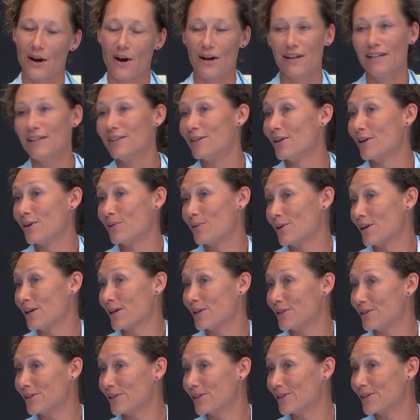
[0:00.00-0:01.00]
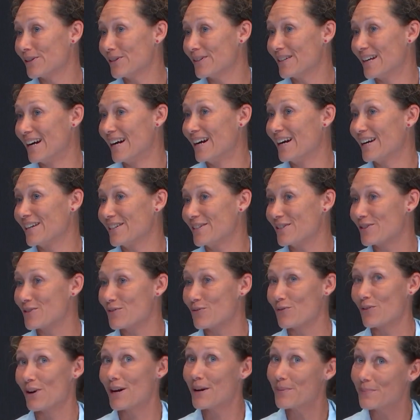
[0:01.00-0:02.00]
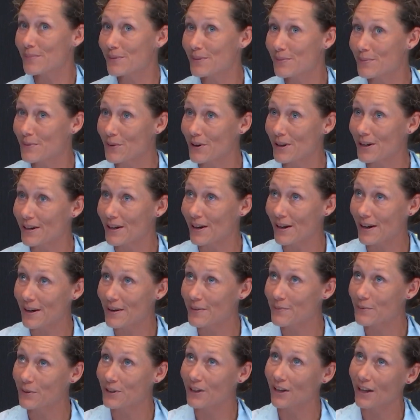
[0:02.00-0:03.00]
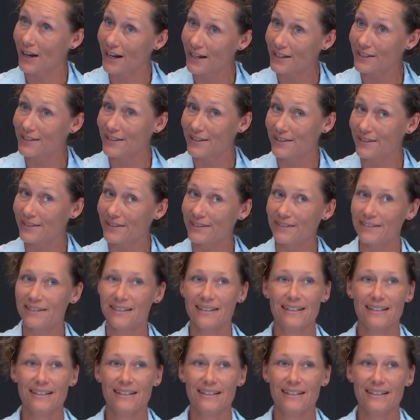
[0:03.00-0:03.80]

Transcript: I didn't know what I could do. I dreamt what I would like to do.